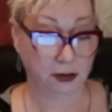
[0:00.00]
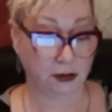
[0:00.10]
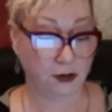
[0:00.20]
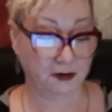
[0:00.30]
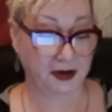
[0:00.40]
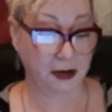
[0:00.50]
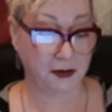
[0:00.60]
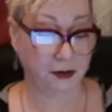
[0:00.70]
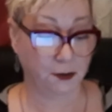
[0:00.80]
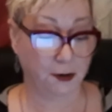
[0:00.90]
The
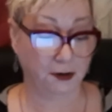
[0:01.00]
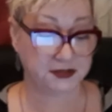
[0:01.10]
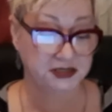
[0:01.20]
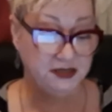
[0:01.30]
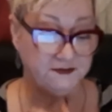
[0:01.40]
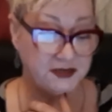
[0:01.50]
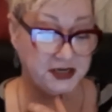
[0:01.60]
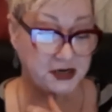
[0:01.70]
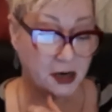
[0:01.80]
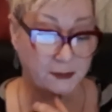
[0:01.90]
county coroner, Stephen
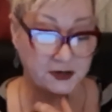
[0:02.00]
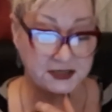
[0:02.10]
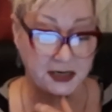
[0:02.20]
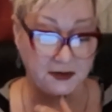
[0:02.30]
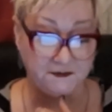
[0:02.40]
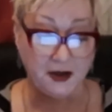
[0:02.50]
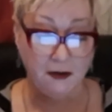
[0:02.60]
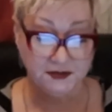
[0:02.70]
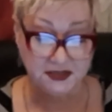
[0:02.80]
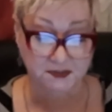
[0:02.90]
D. Hubbard, said if
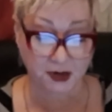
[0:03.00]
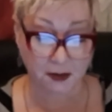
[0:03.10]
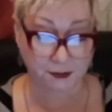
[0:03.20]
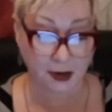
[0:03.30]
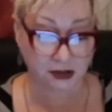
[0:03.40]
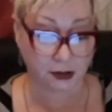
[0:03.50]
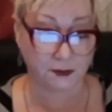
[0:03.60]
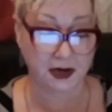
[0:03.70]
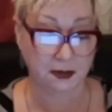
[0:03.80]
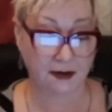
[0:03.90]
that was his blood pressure
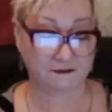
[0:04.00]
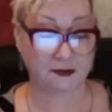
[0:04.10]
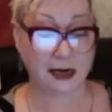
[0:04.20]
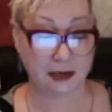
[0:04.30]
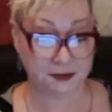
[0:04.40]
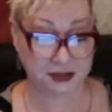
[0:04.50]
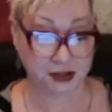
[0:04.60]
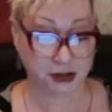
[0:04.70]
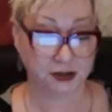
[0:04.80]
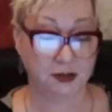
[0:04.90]
when he left Lowndes, he
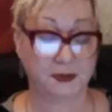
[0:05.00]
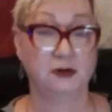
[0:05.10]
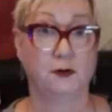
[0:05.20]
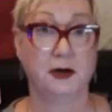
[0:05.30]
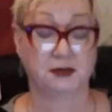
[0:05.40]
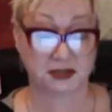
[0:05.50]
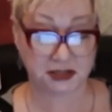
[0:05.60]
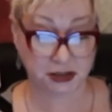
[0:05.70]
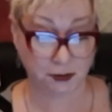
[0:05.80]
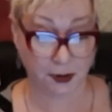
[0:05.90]
shouldn't have been going to
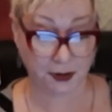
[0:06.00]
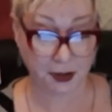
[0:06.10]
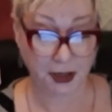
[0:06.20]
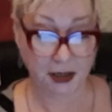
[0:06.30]
Stewart.